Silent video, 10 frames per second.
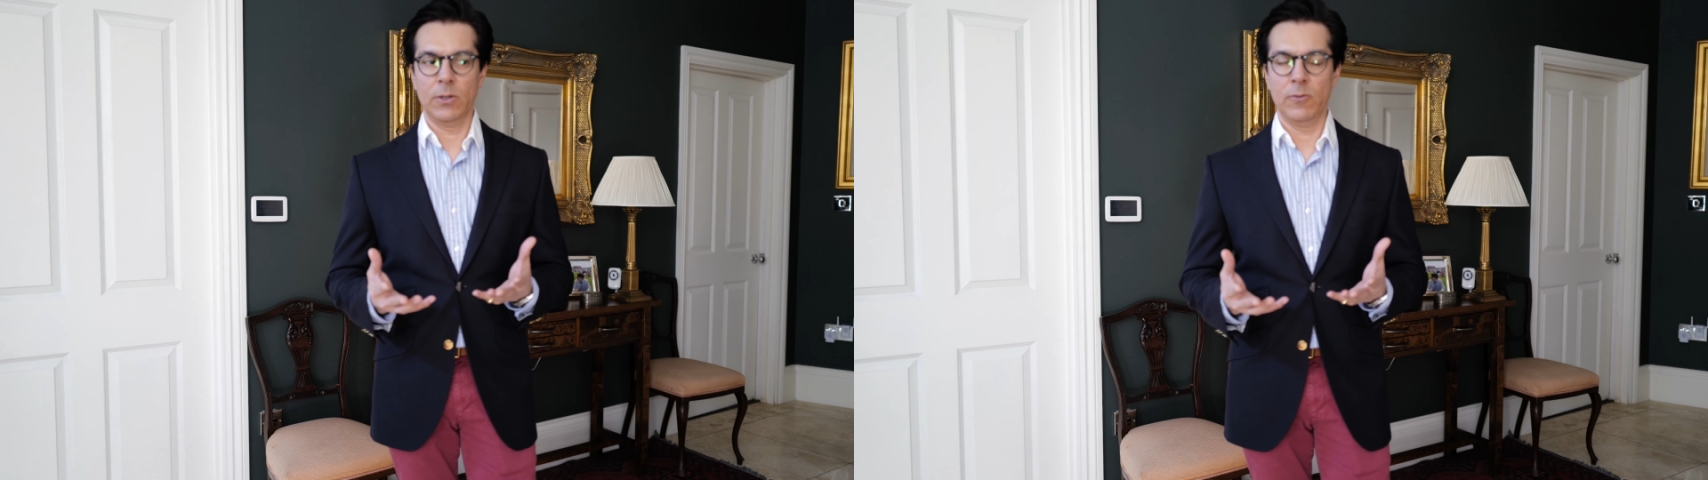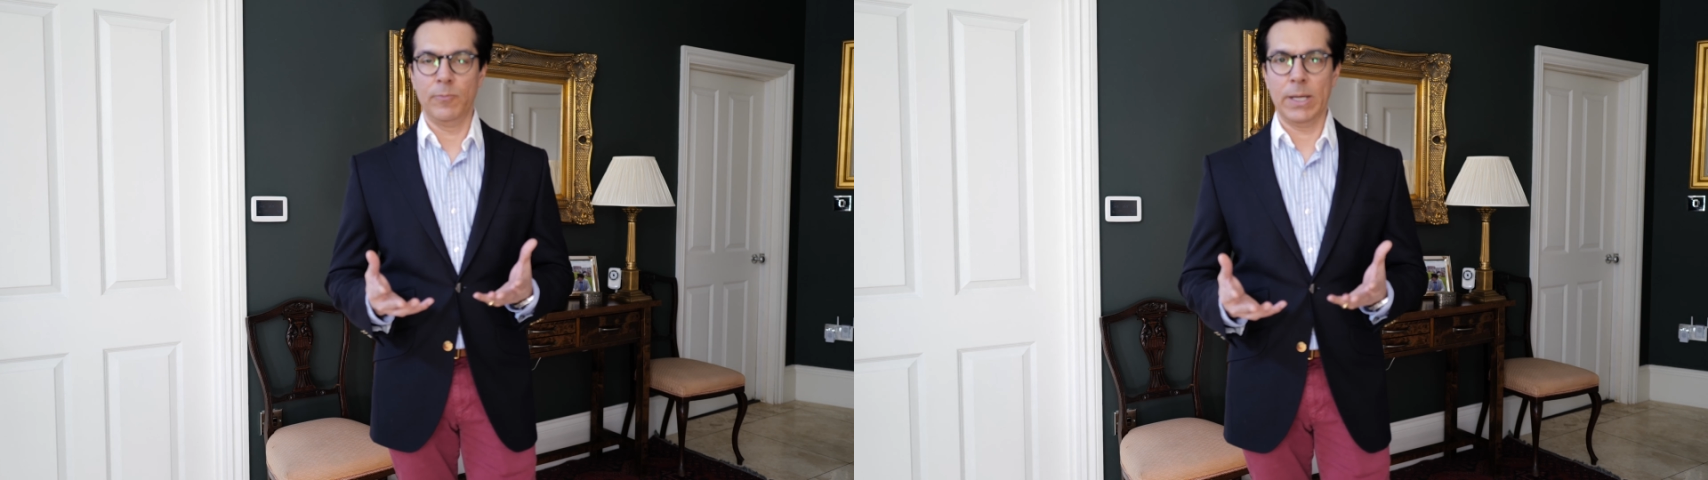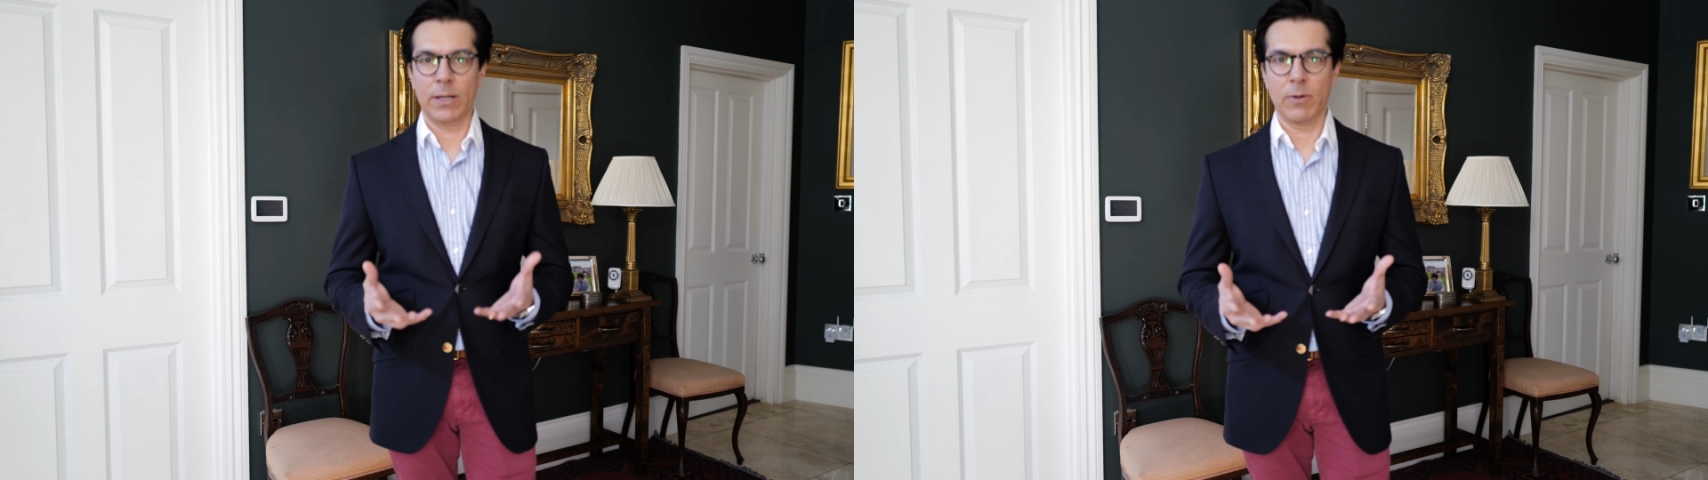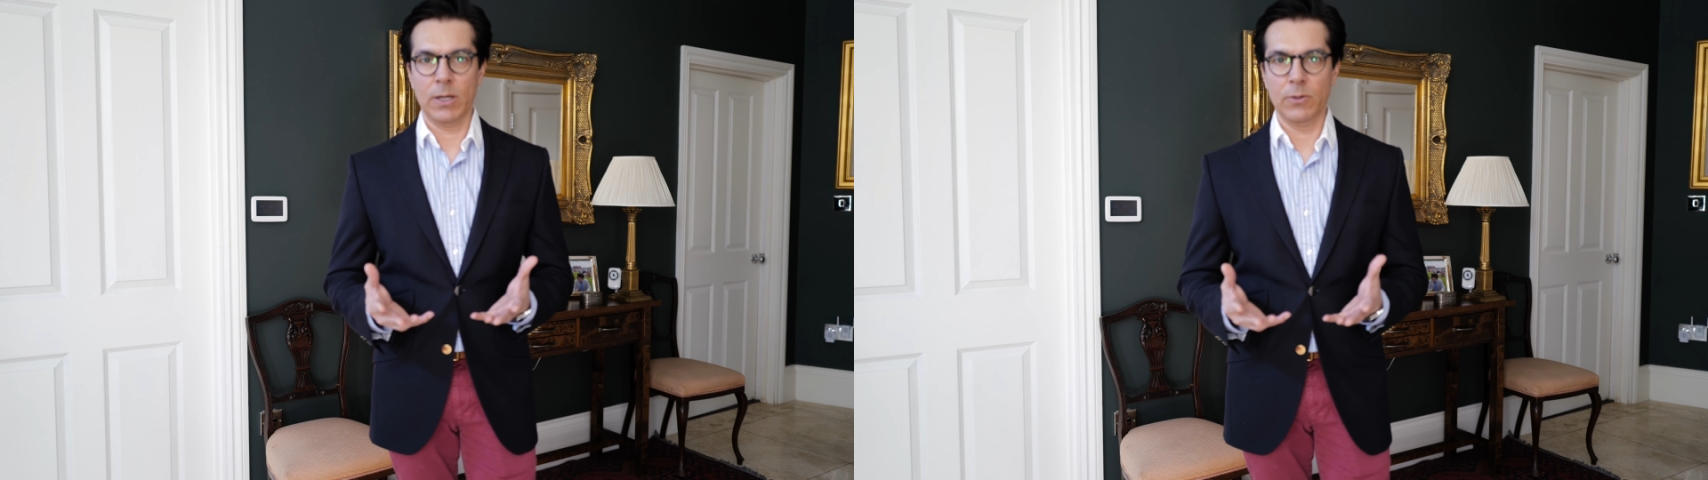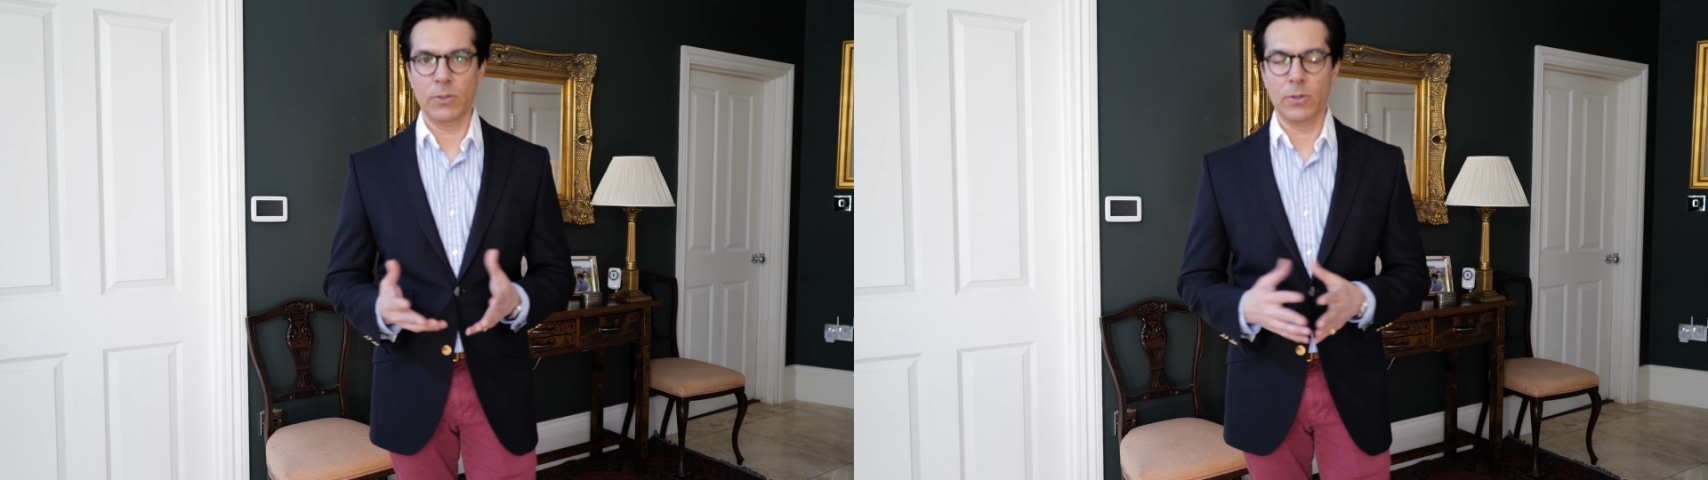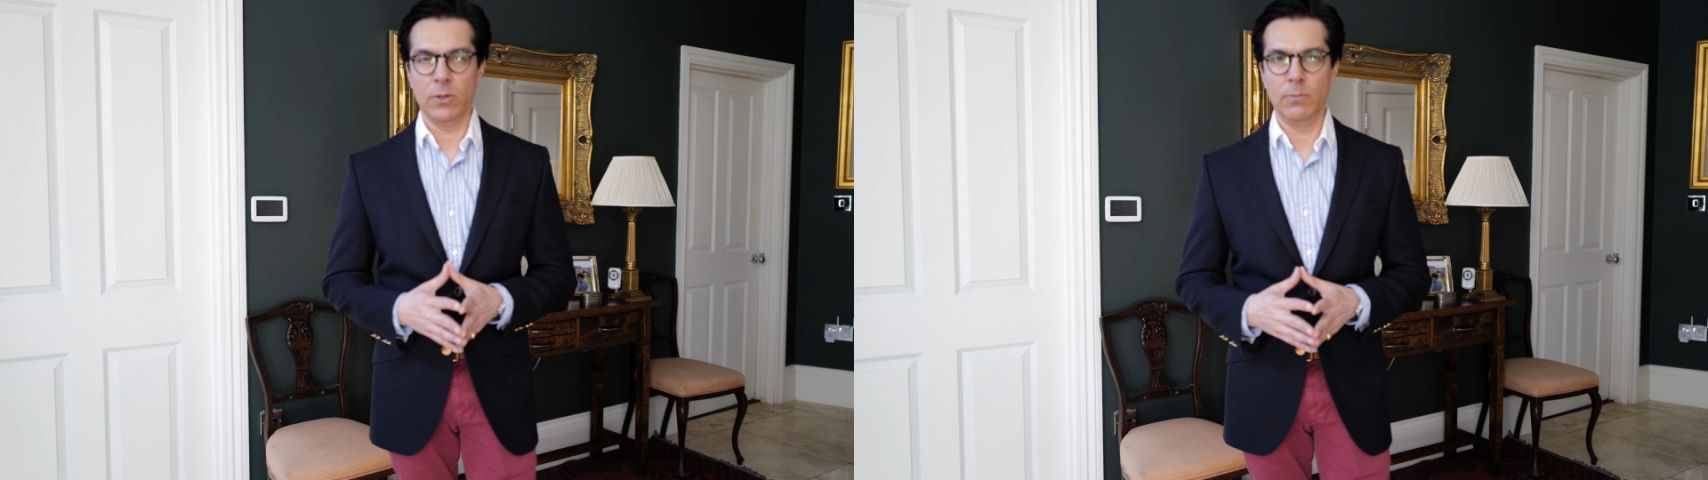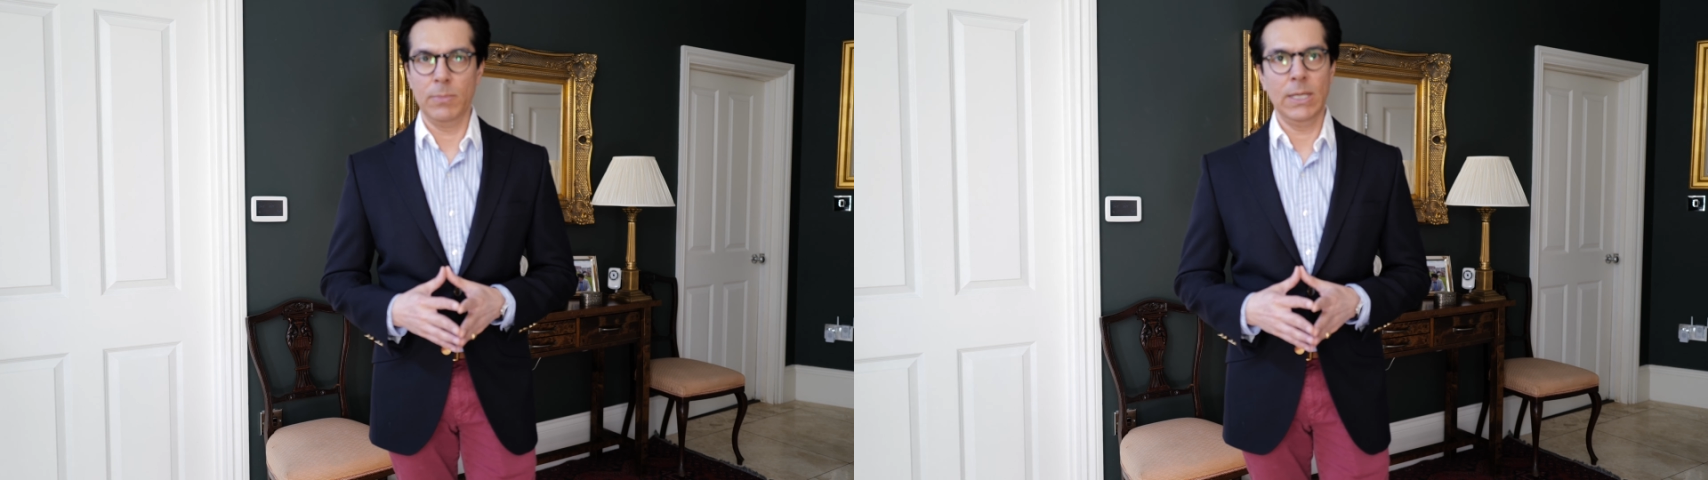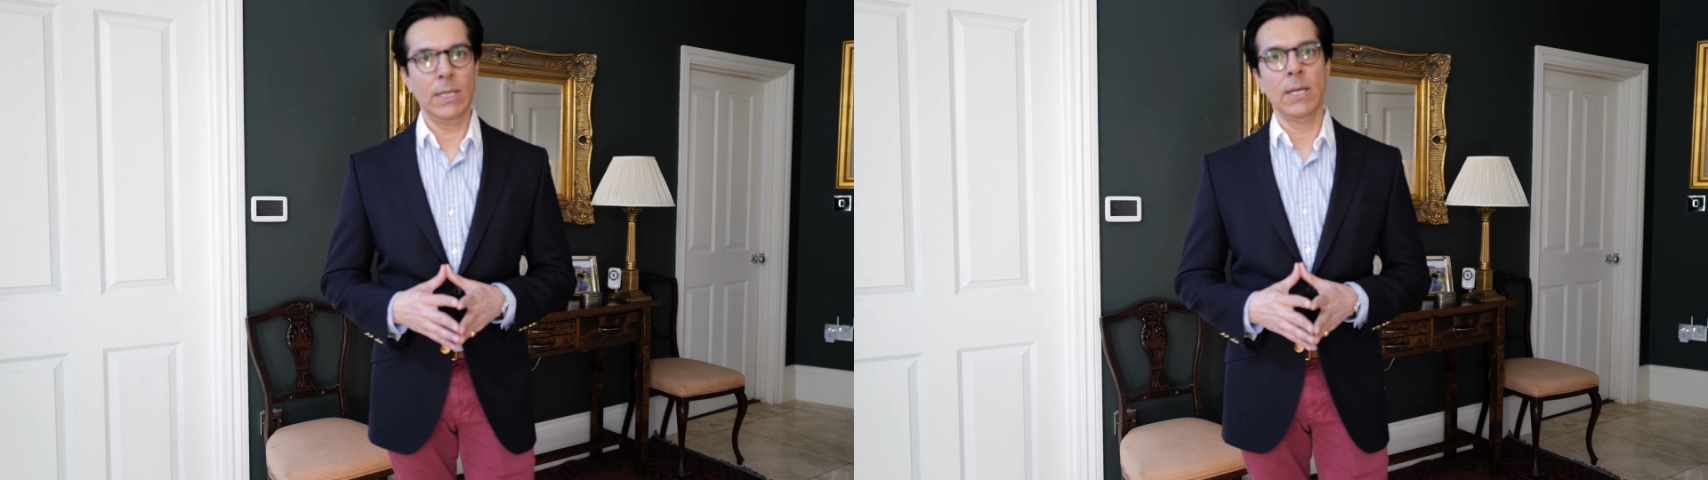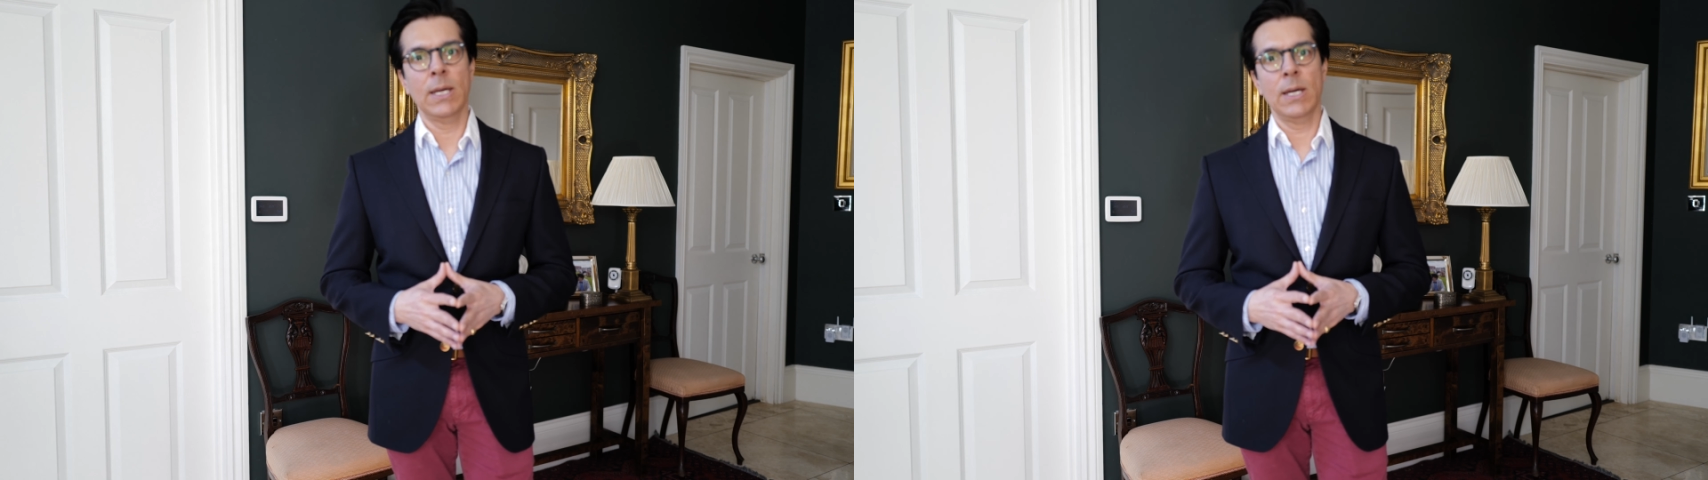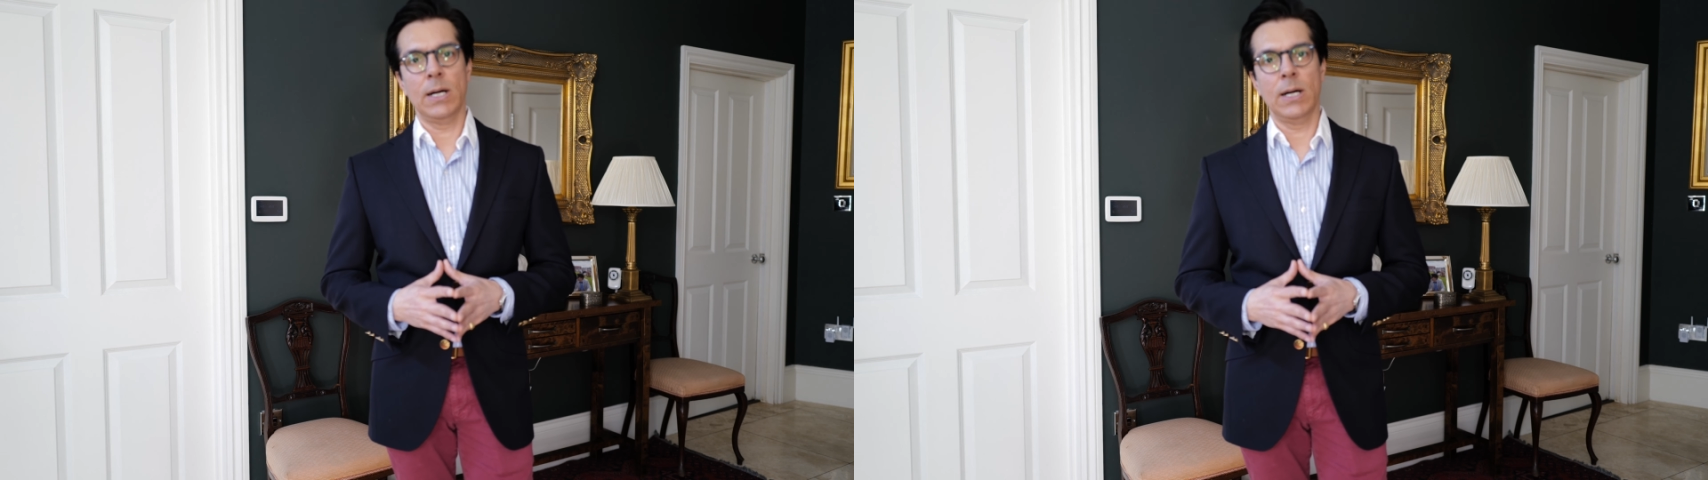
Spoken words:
of background on me.